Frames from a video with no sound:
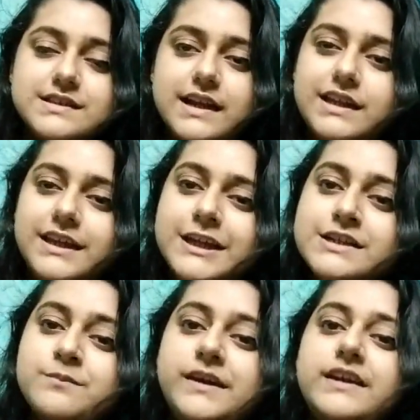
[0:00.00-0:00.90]
and
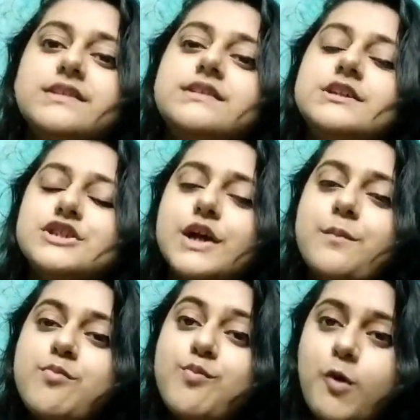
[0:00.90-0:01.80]
yet be a, such a
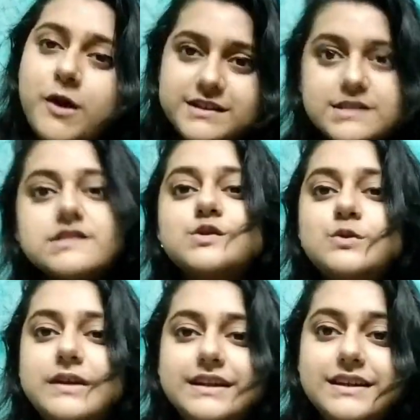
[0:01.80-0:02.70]
poised
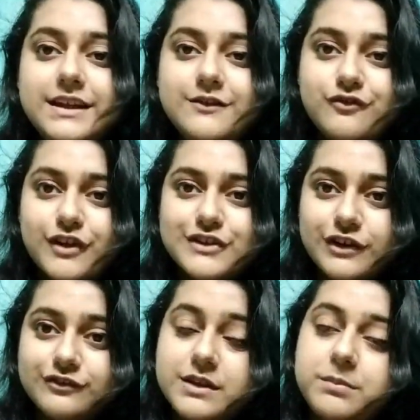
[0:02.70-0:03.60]
queen in front
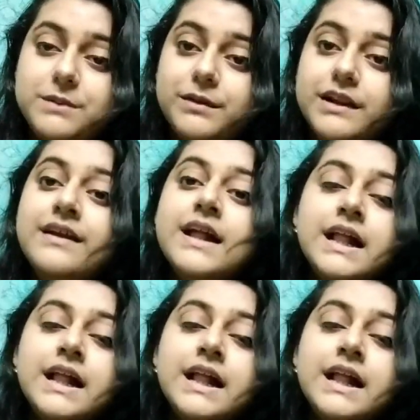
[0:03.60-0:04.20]
of the people.